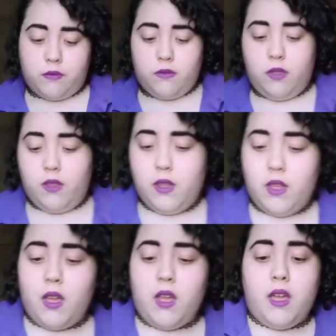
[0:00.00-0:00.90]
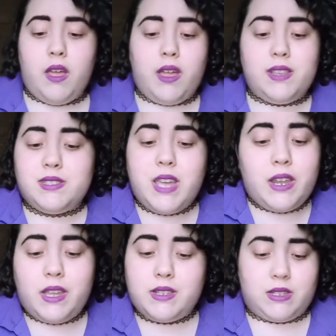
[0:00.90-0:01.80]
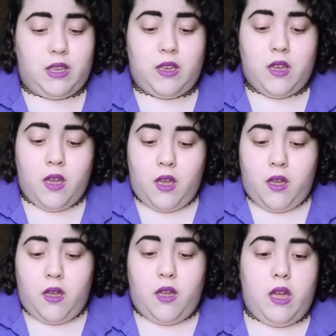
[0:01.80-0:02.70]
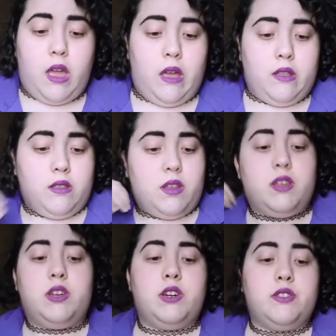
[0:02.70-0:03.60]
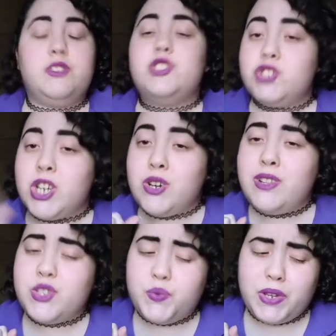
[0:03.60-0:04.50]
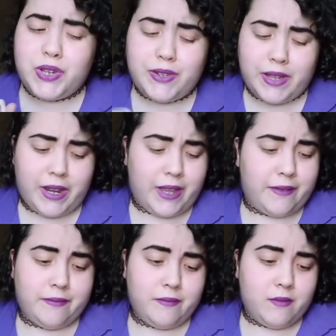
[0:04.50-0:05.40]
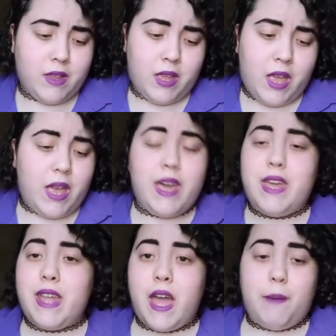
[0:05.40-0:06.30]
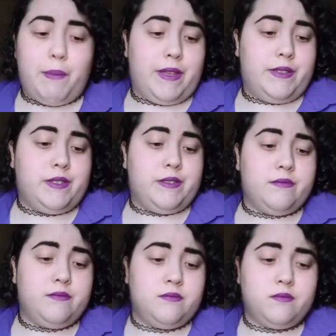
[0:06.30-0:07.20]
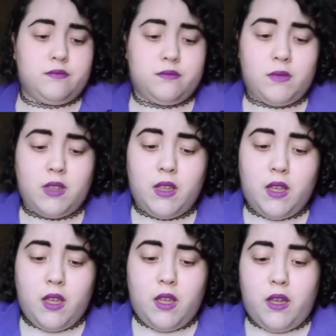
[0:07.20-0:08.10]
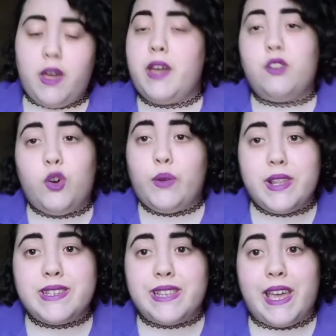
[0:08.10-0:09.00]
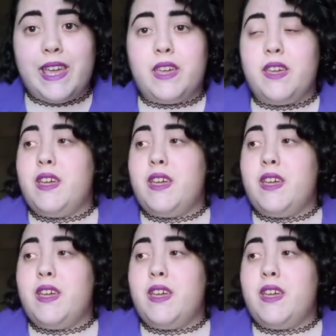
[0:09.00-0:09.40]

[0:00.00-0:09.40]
It's not easy, and the struggle is real, honey. It happens. I know what it's like. It's hard.